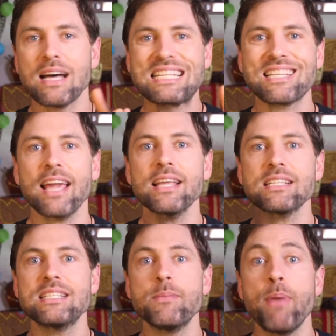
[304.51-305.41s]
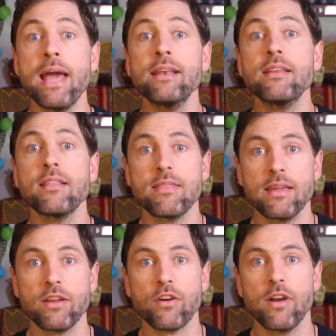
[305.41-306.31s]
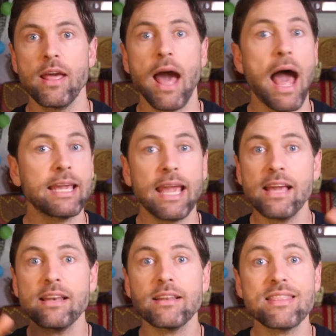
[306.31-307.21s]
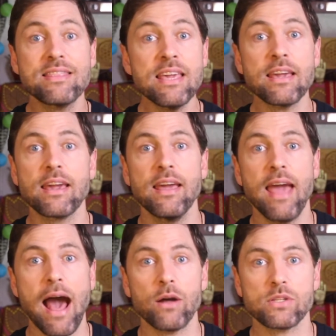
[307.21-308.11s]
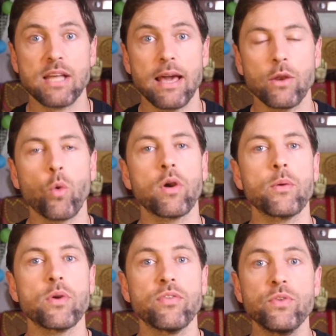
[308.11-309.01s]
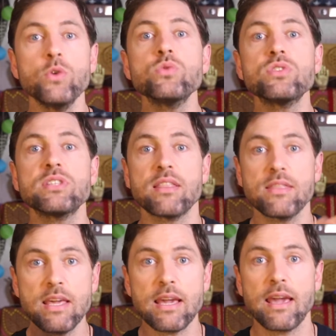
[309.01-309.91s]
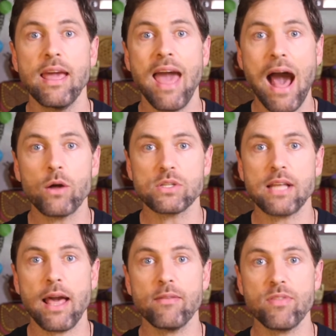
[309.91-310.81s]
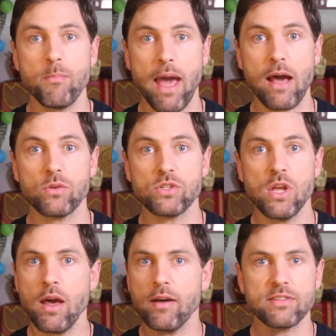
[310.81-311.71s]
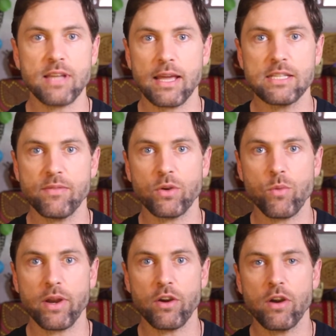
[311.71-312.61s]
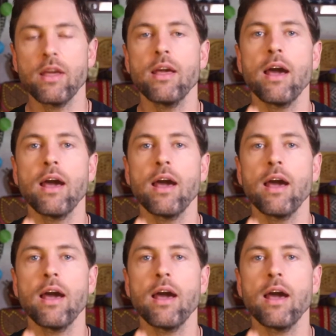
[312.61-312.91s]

a science dependent thinker. I can't think outside or I refuse to think outside of the bounds of scientific rigor.